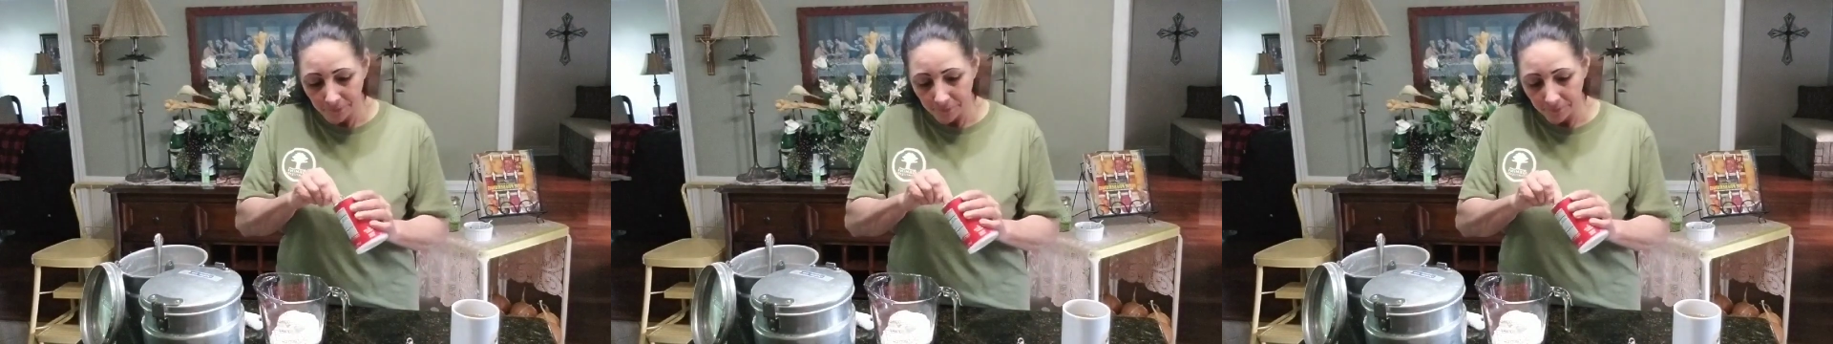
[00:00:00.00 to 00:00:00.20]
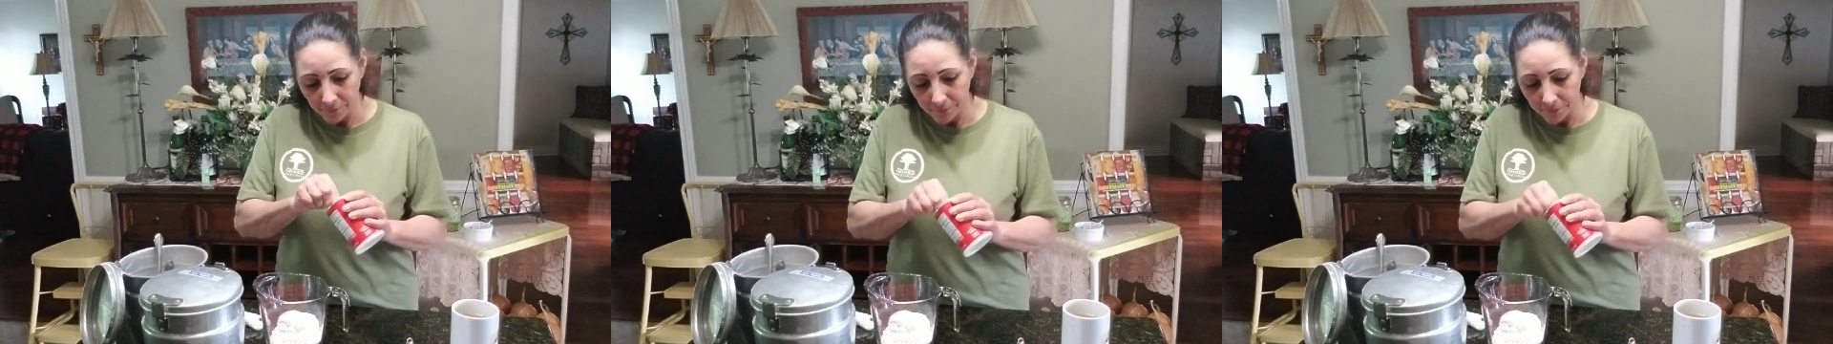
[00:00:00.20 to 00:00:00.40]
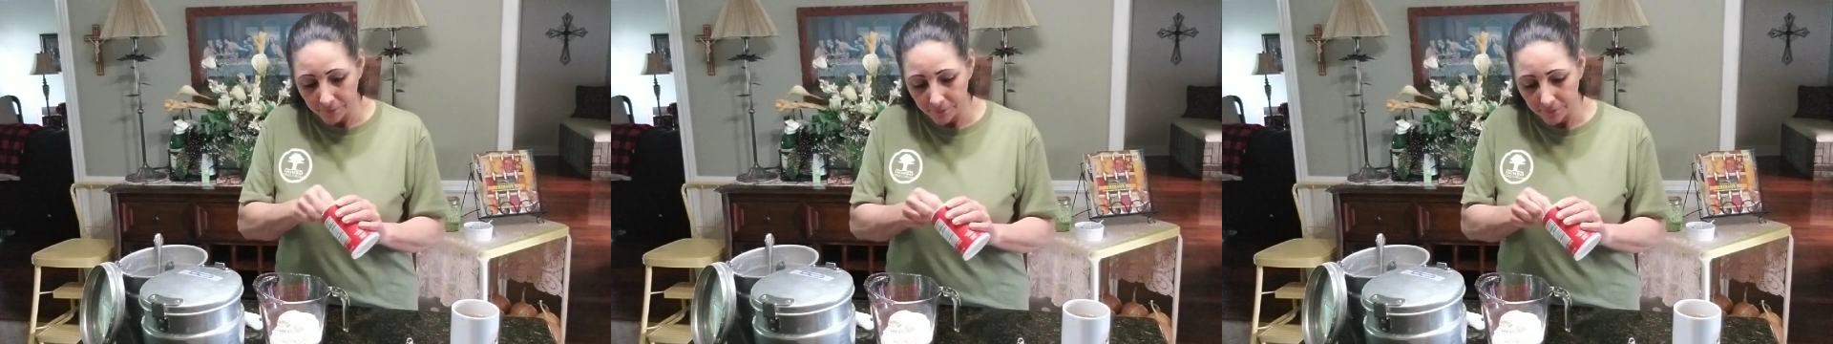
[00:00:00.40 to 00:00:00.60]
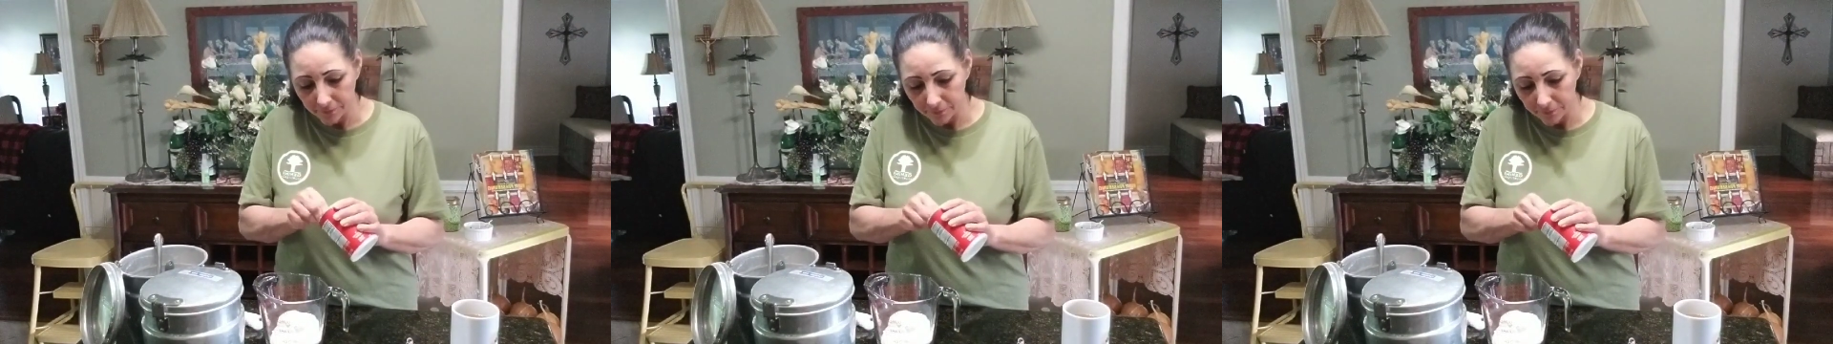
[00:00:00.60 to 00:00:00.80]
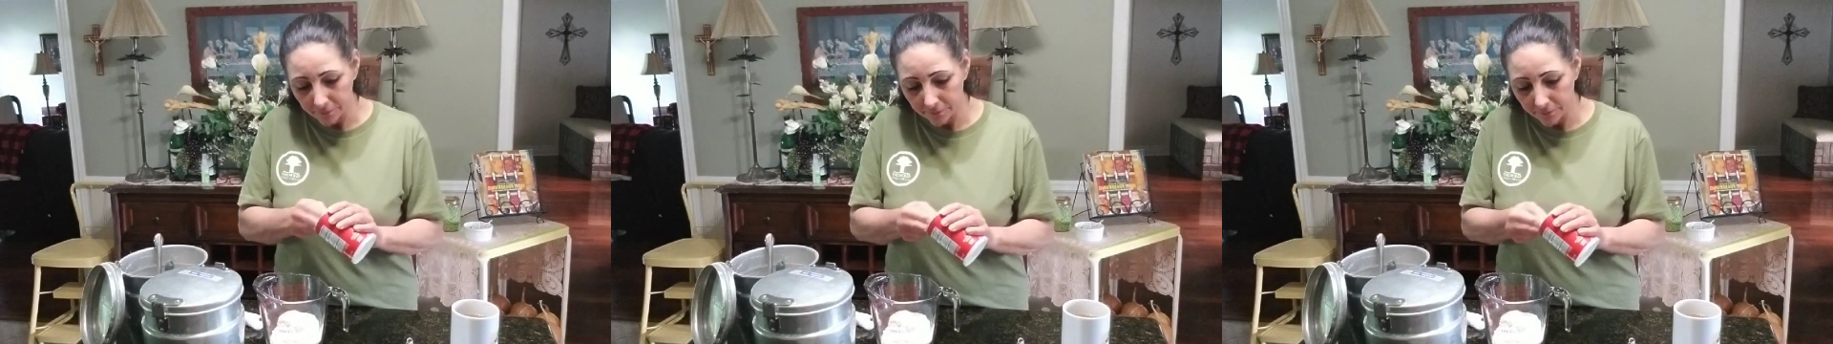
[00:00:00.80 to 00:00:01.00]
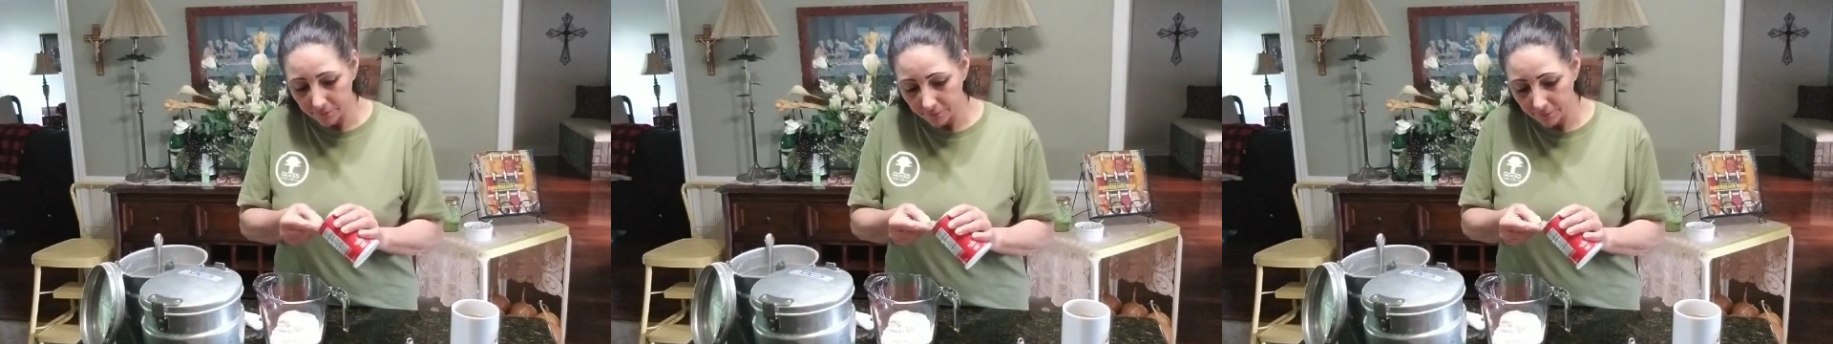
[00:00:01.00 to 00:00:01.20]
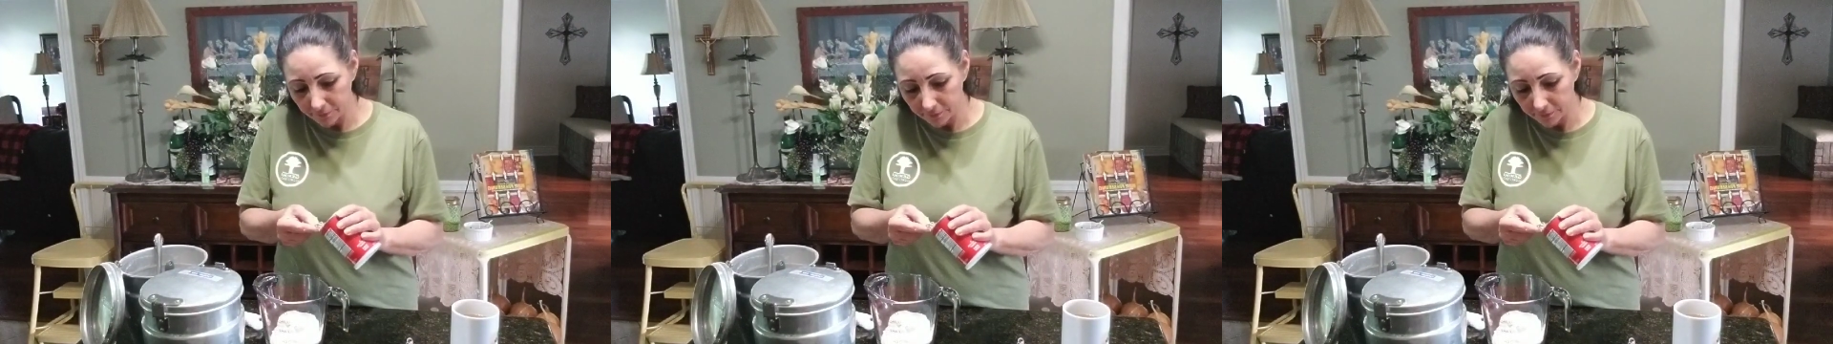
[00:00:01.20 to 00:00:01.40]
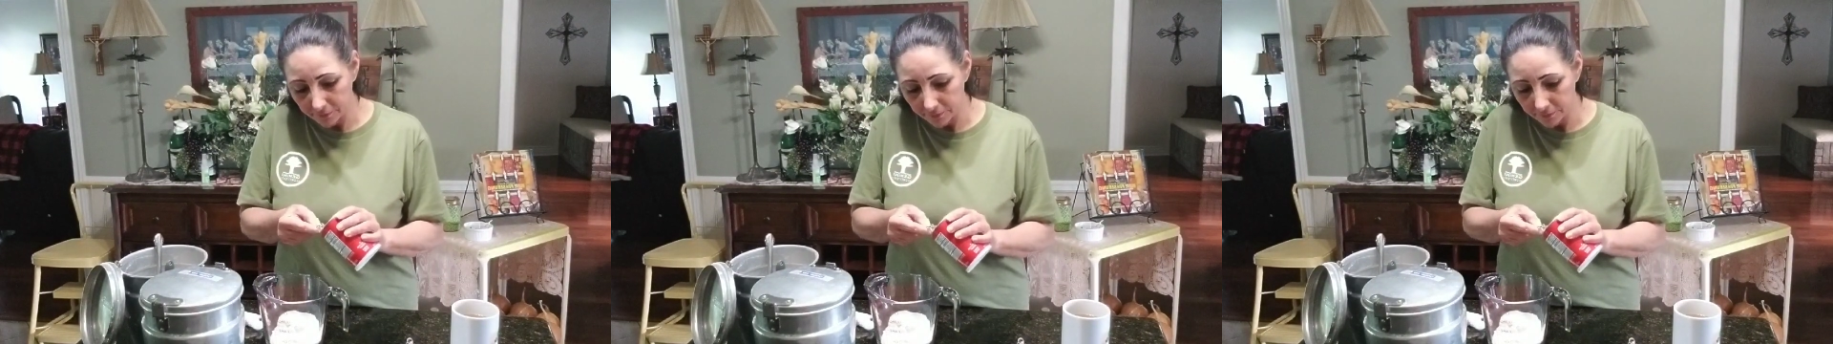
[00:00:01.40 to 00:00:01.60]

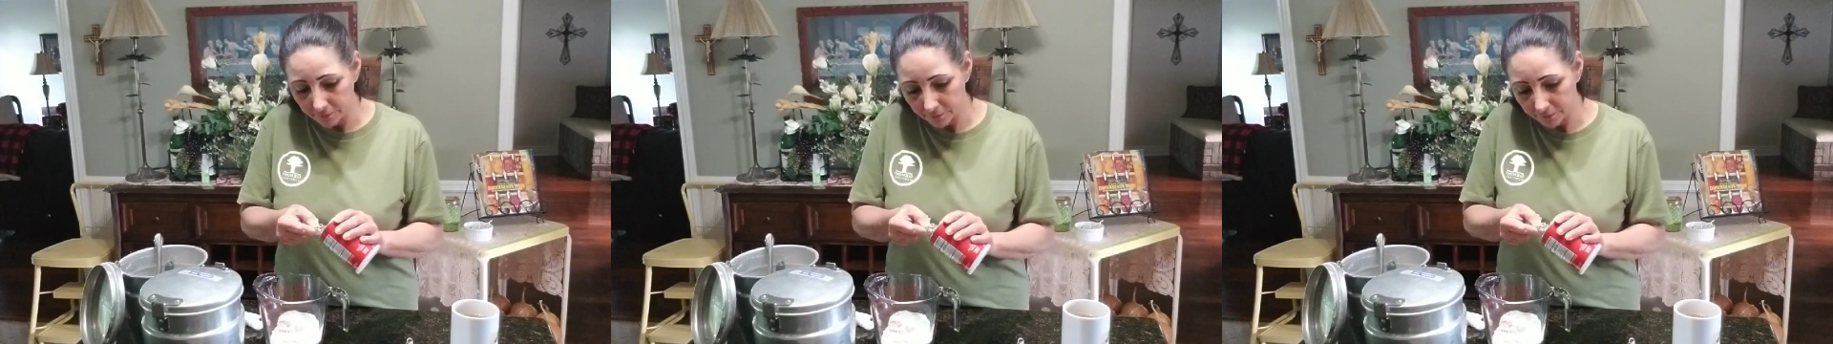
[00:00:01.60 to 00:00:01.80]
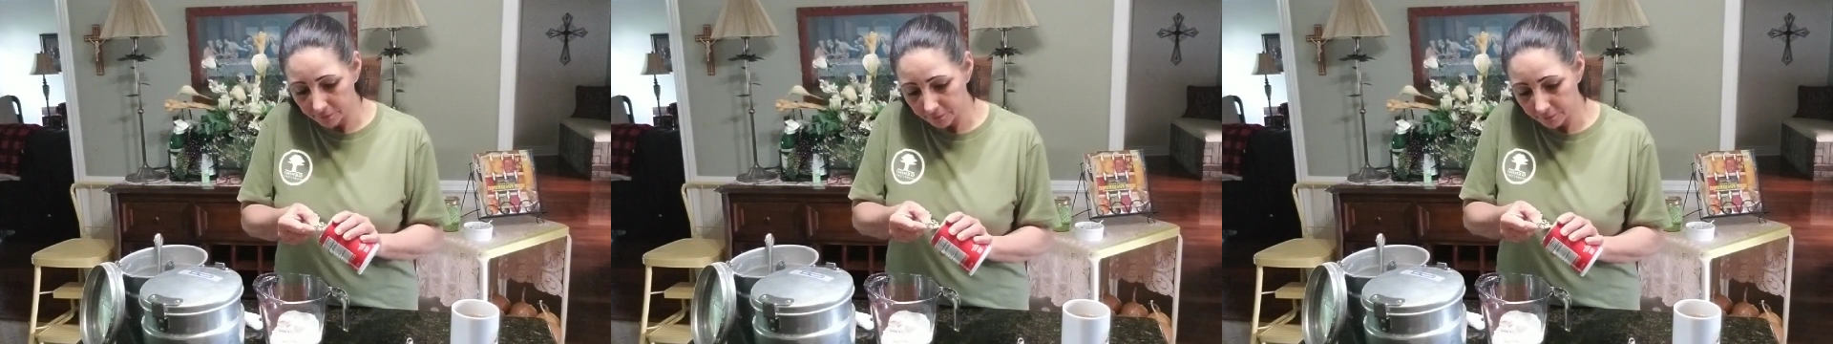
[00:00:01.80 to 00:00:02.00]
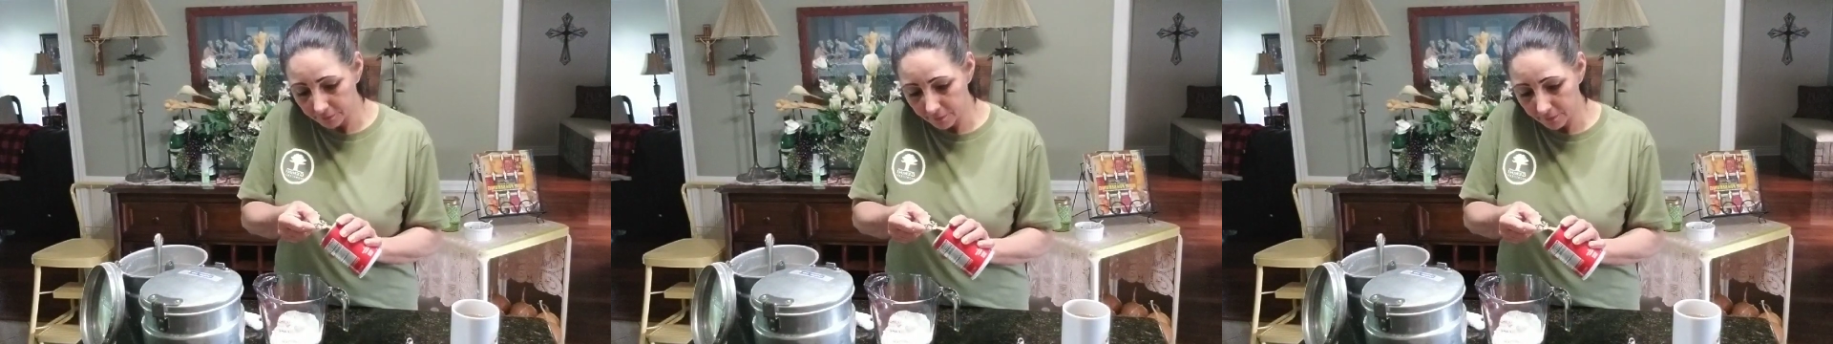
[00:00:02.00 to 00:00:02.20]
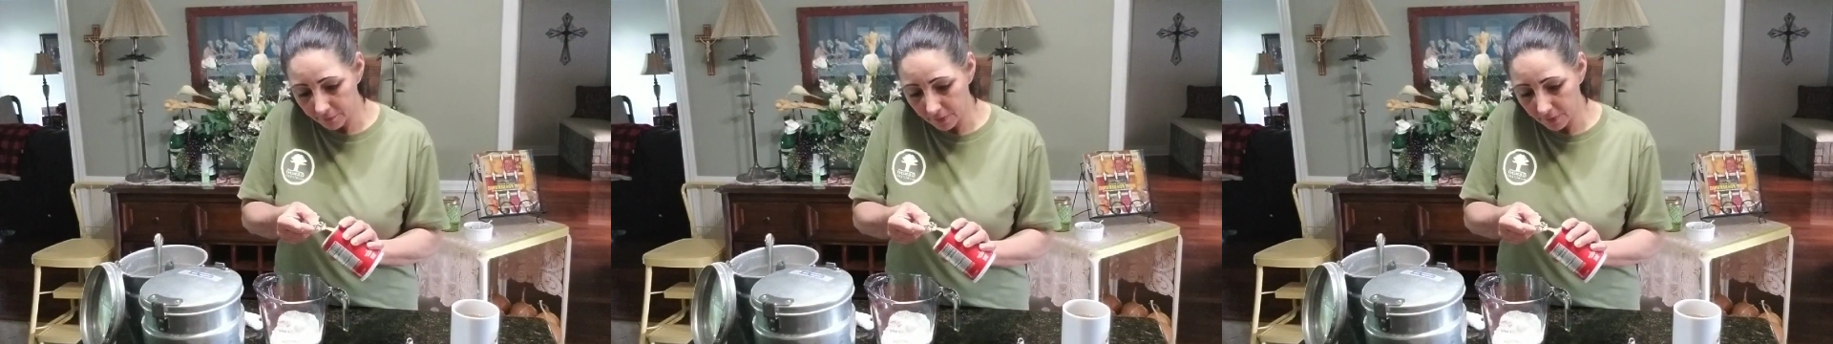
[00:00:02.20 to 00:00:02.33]
(no one is talking)